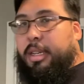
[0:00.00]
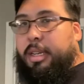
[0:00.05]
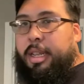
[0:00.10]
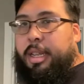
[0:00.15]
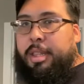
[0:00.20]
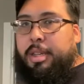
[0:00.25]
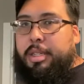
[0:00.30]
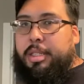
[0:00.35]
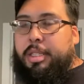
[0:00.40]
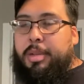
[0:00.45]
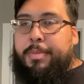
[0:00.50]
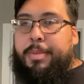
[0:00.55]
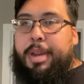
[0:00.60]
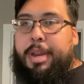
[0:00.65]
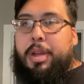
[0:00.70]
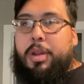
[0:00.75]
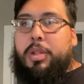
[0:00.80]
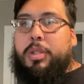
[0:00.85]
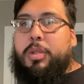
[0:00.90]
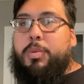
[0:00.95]
either somebody
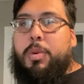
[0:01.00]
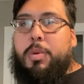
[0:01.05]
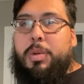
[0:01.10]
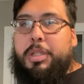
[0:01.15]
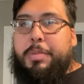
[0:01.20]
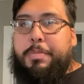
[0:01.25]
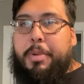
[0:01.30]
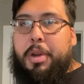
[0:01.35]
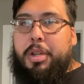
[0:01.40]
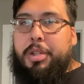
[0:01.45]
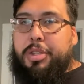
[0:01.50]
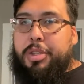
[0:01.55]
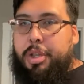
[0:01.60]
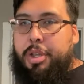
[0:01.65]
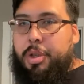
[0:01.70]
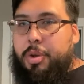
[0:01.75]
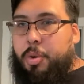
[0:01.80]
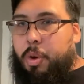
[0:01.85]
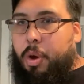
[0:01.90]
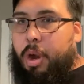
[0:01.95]
else will respond to
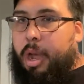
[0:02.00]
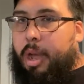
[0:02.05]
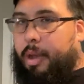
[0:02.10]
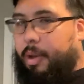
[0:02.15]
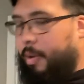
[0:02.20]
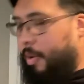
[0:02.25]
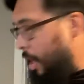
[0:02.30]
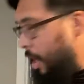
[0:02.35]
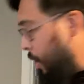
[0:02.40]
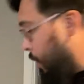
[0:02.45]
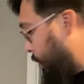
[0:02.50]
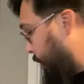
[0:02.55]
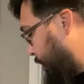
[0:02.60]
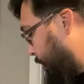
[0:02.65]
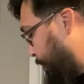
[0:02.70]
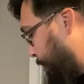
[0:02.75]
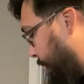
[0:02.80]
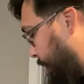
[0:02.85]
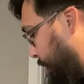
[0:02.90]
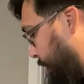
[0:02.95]
you, or I'll
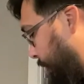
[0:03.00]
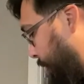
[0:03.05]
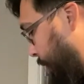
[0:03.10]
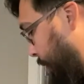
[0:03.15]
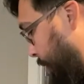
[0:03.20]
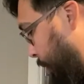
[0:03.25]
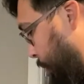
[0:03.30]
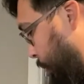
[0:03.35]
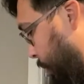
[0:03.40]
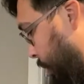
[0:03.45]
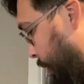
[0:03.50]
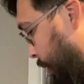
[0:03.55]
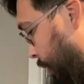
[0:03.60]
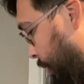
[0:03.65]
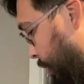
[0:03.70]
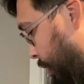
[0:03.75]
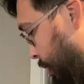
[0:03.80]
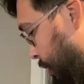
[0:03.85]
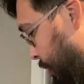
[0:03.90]
respond to you as well.